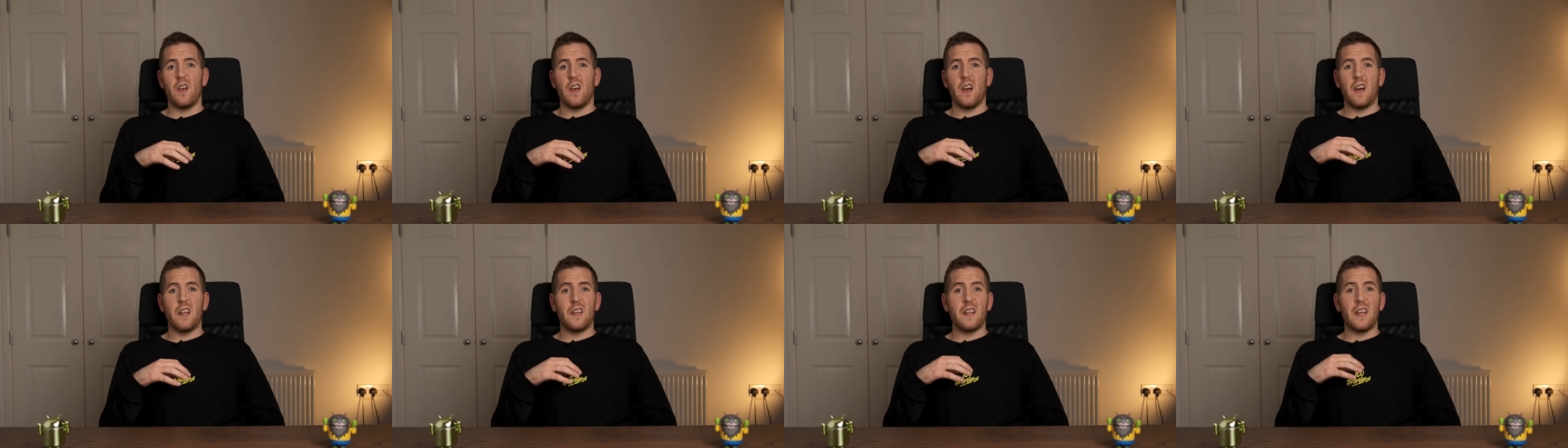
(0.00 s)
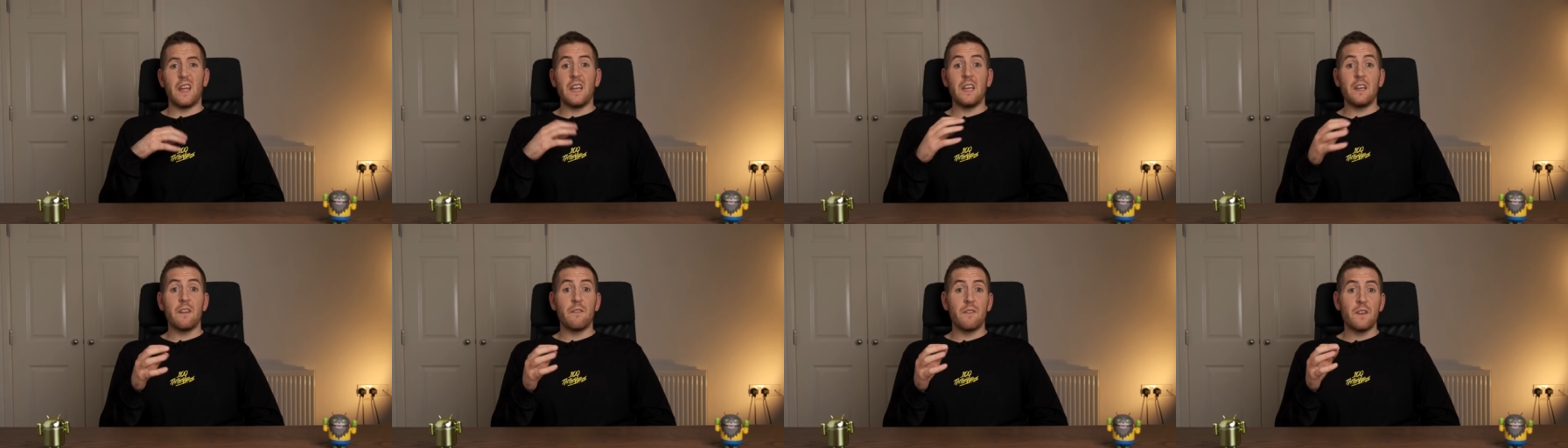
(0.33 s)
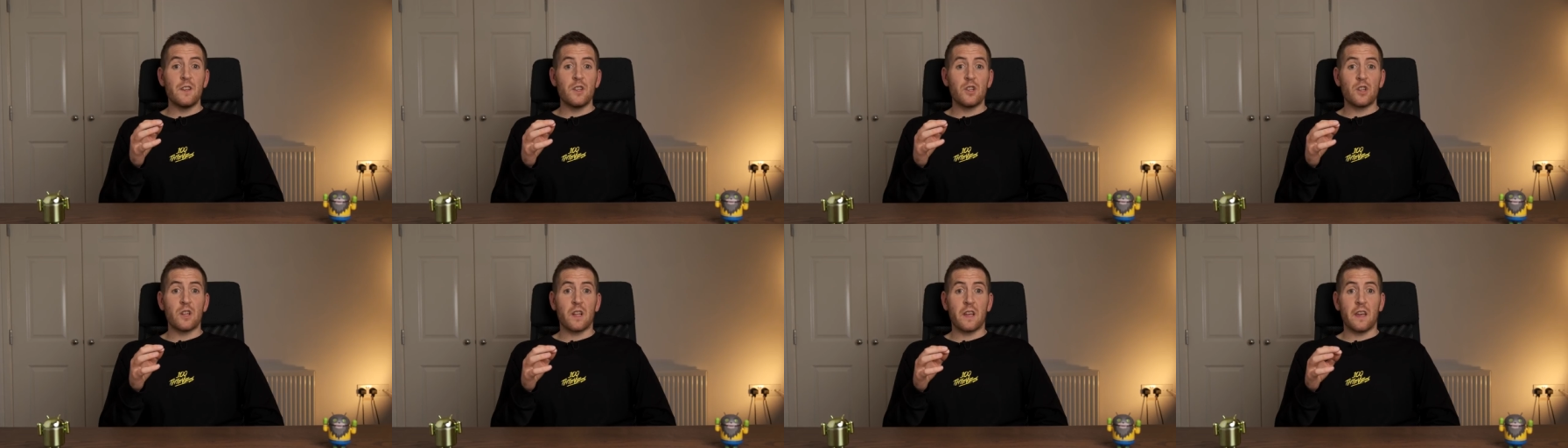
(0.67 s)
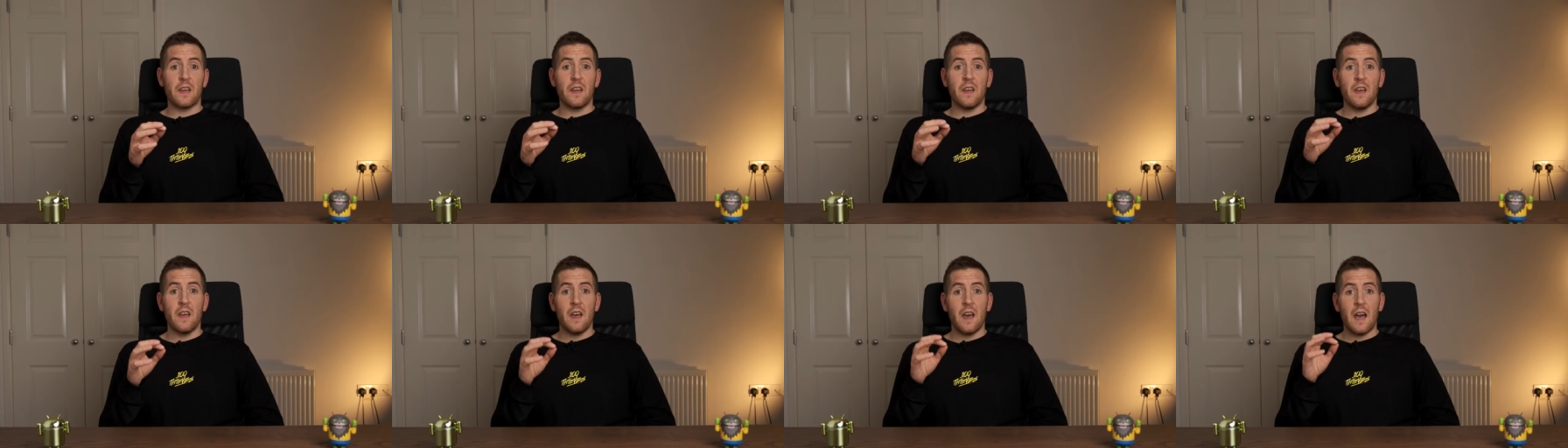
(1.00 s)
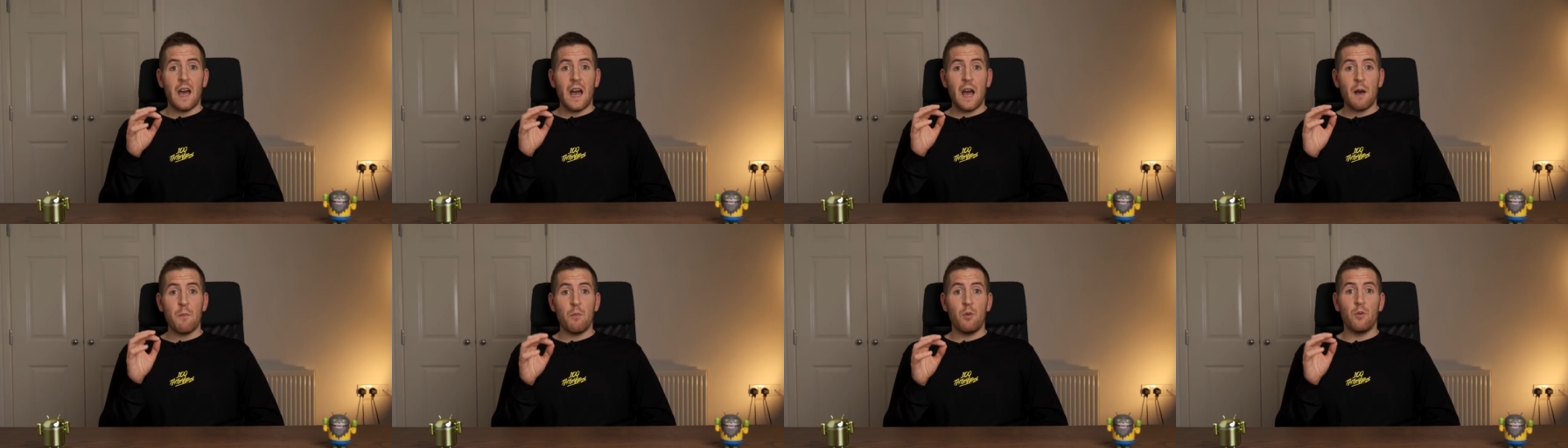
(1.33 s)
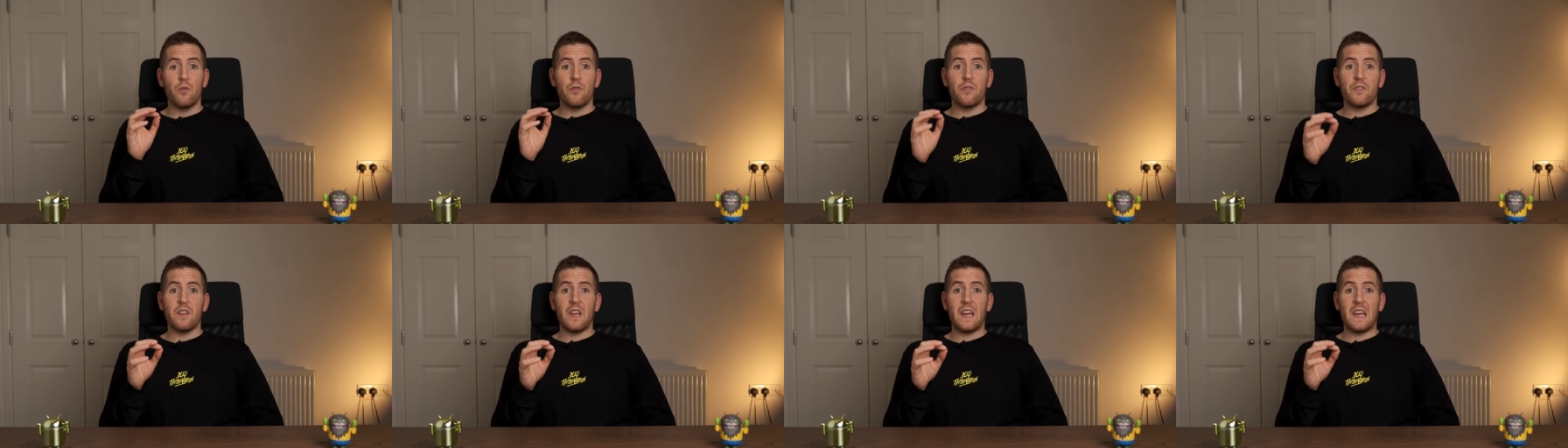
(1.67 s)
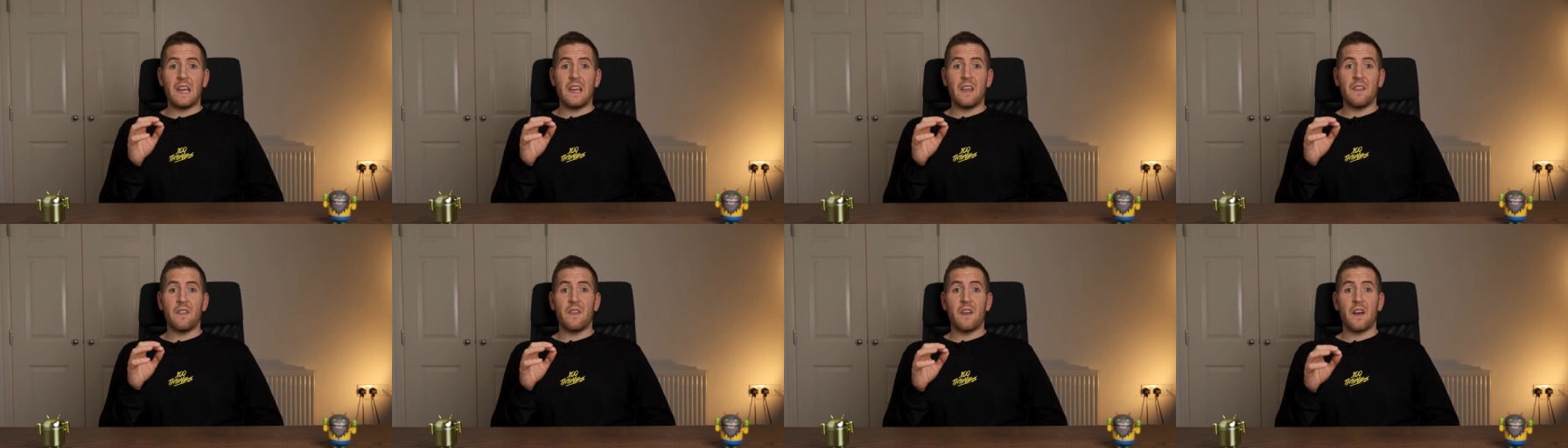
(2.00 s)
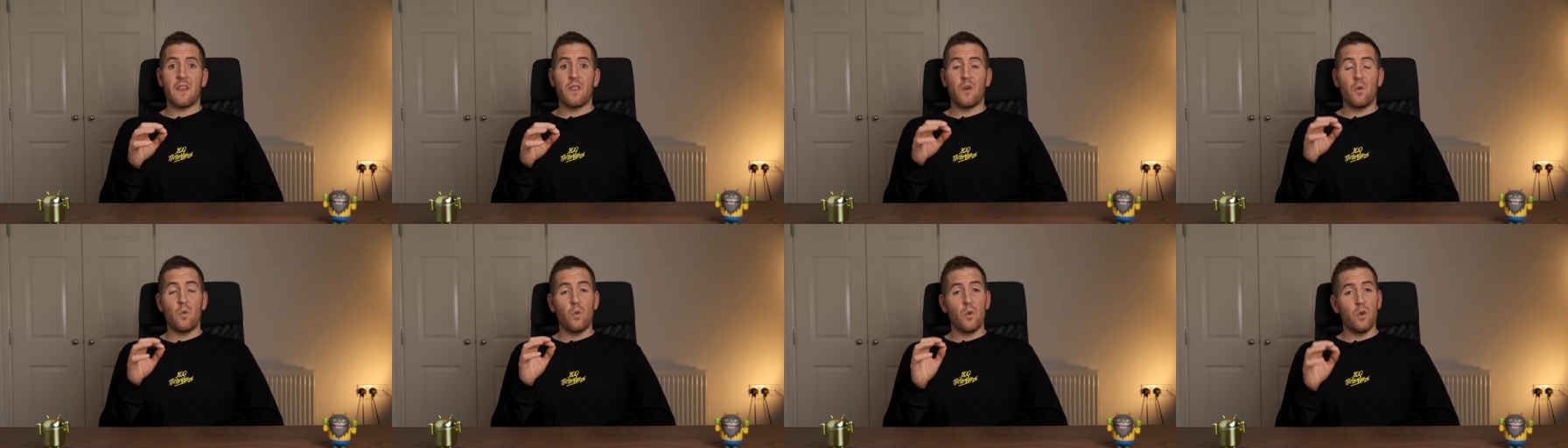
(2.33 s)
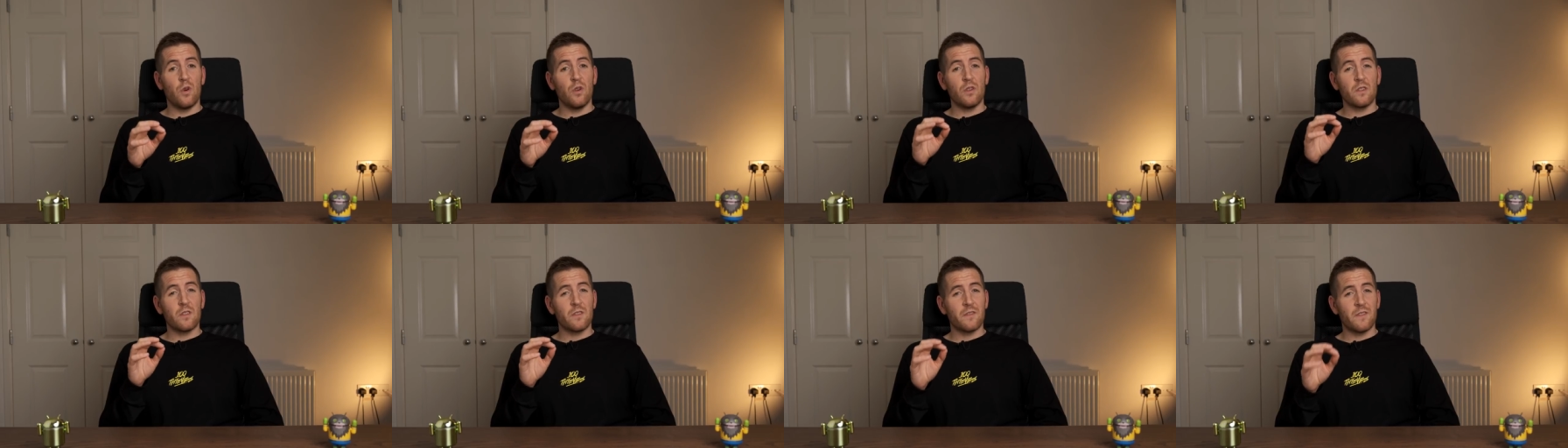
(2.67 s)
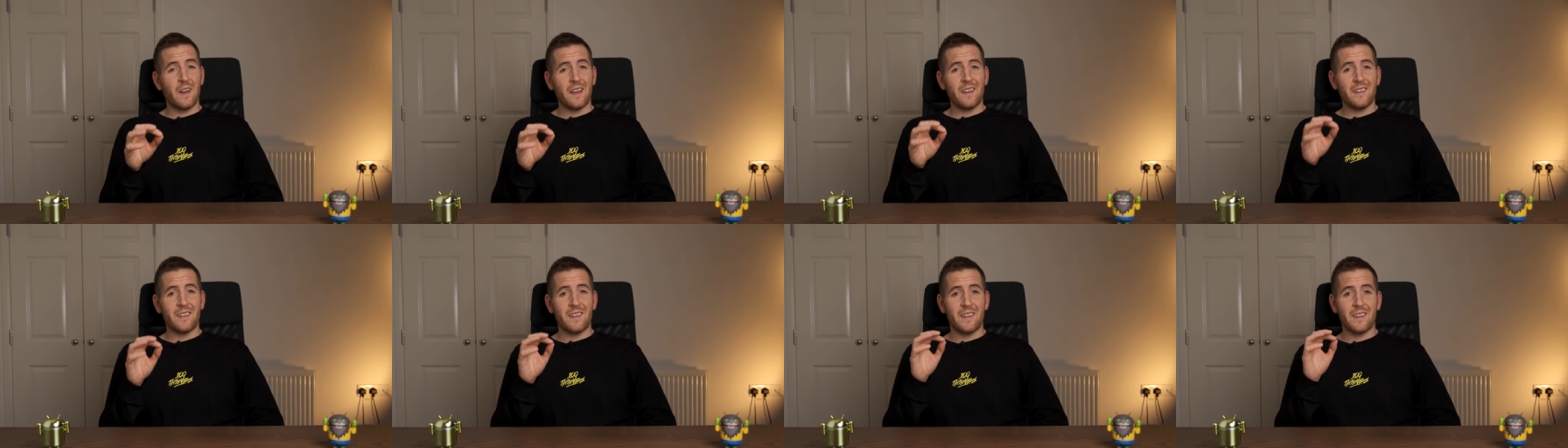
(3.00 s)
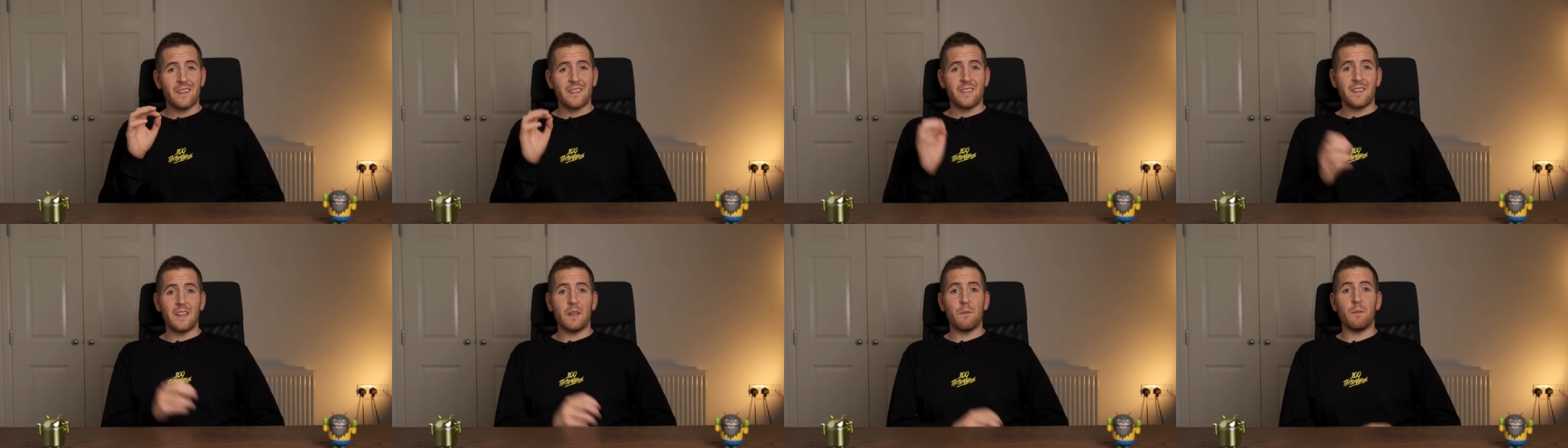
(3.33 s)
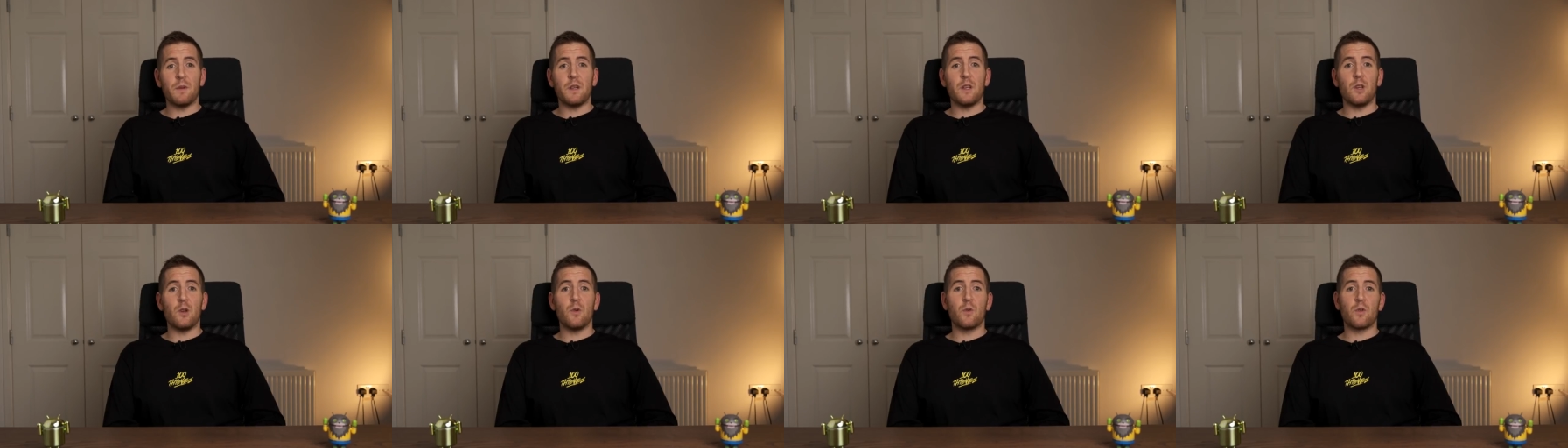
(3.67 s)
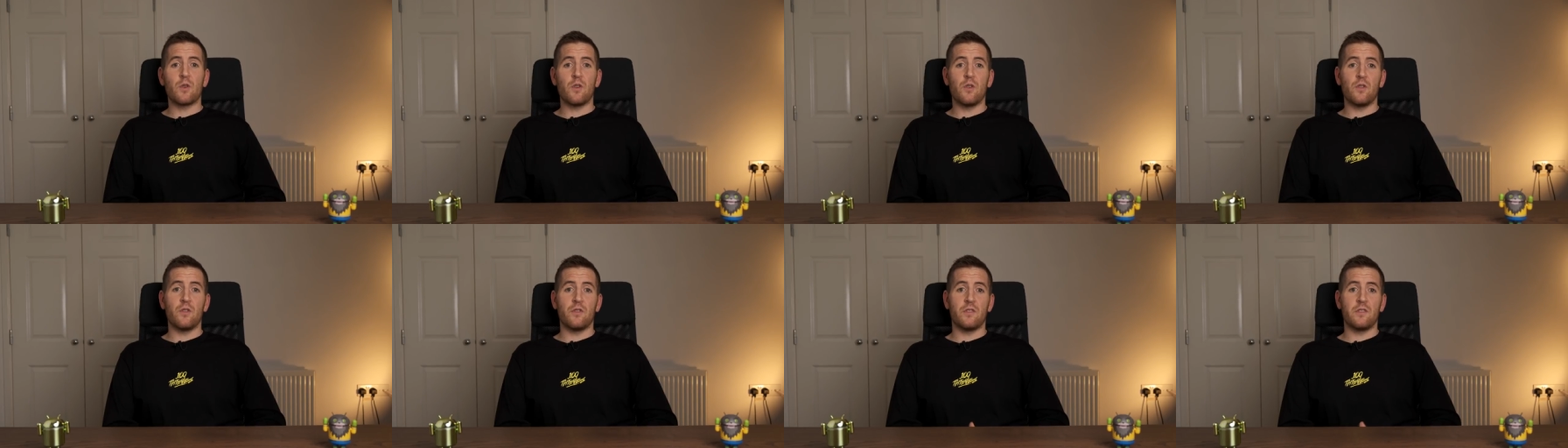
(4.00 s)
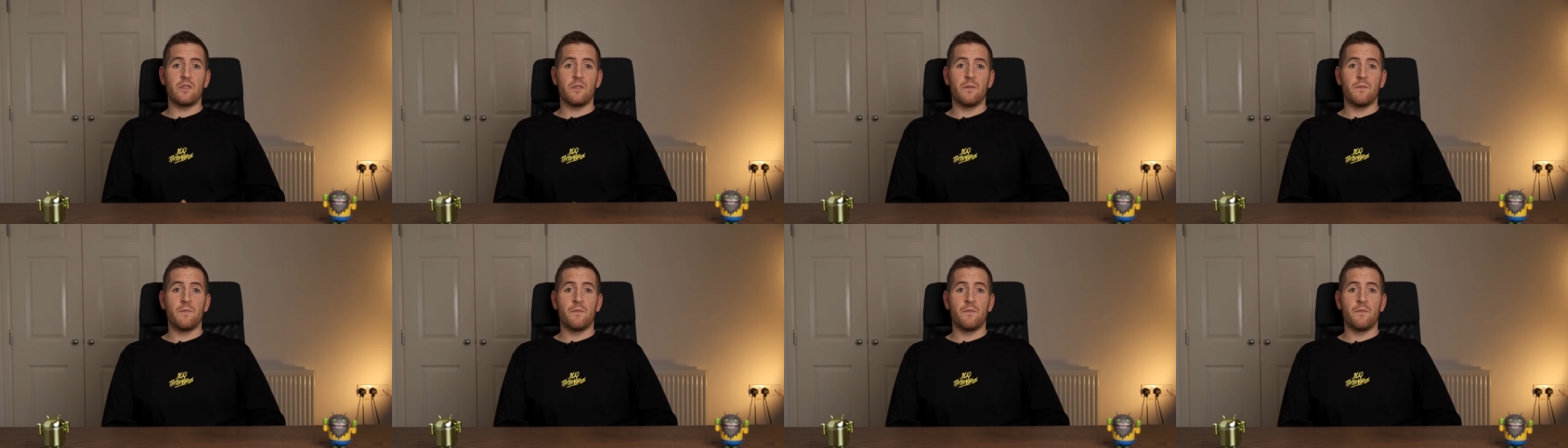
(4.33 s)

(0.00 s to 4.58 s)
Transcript: and individually Apple say they are the world's fastest CPU cores.